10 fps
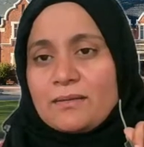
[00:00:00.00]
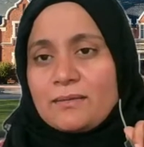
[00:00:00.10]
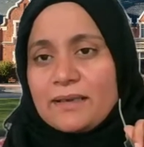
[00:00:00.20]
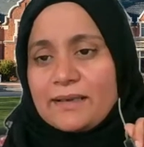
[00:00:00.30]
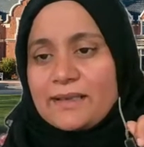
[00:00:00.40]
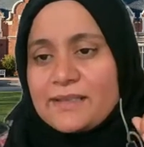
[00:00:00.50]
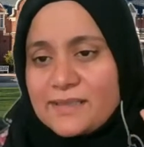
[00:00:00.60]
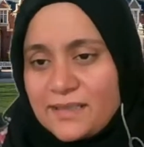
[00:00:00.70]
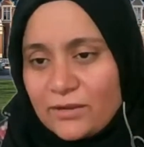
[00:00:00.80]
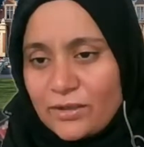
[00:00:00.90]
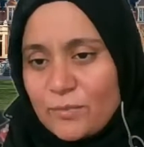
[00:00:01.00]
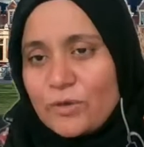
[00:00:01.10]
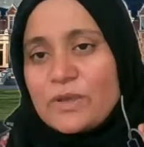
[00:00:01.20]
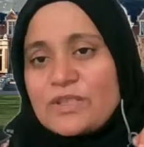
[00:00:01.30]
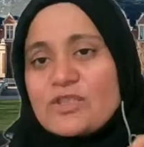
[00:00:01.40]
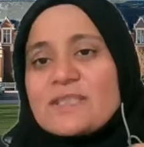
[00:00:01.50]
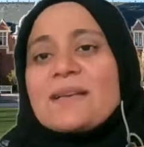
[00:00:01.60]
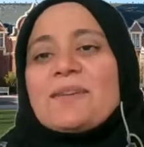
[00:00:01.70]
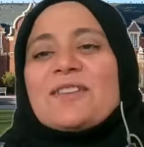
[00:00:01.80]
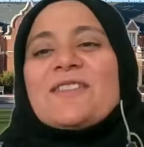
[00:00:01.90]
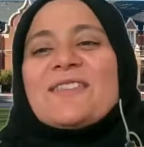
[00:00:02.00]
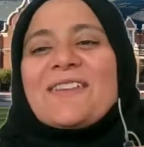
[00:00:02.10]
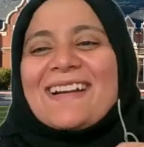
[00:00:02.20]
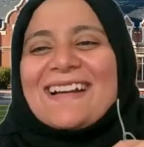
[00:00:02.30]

Right, I can see a lot more questions coming through.